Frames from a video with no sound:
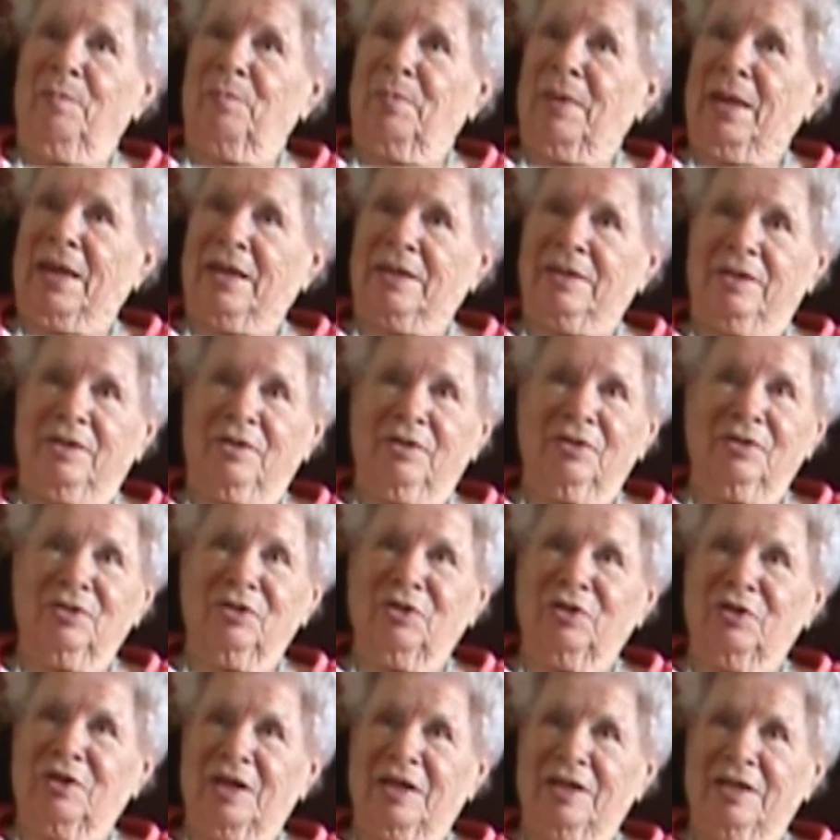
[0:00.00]
back to
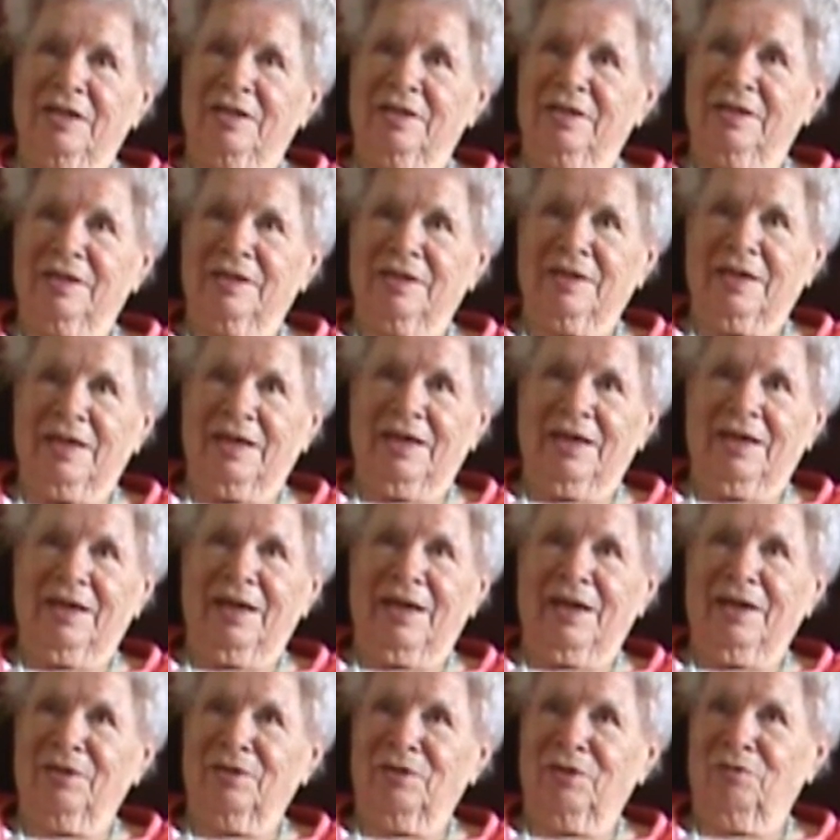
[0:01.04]
Genesee
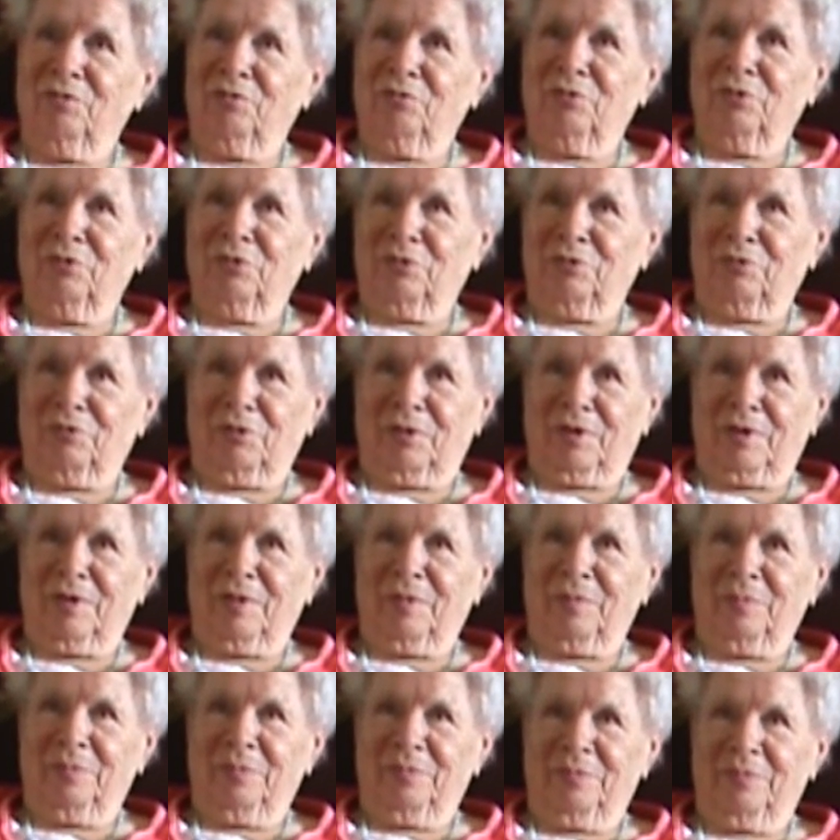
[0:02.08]
and the fur
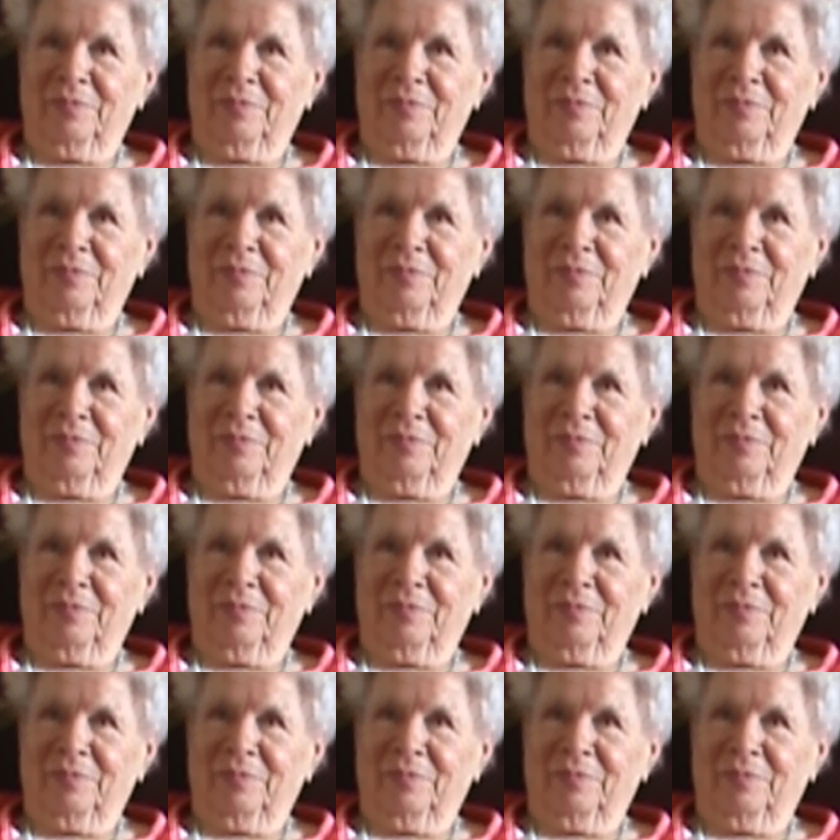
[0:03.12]
farm.